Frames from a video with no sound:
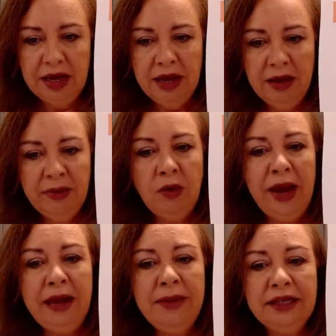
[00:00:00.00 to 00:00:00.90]
But the
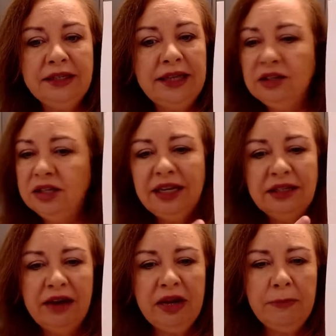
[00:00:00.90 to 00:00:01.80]
way it makes the sounds, it doesn't
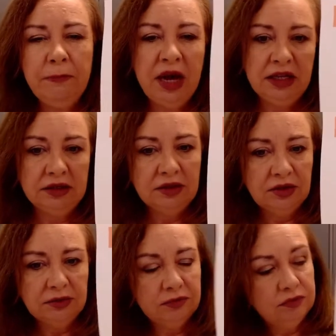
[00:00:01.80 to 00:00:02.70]
have any buttons.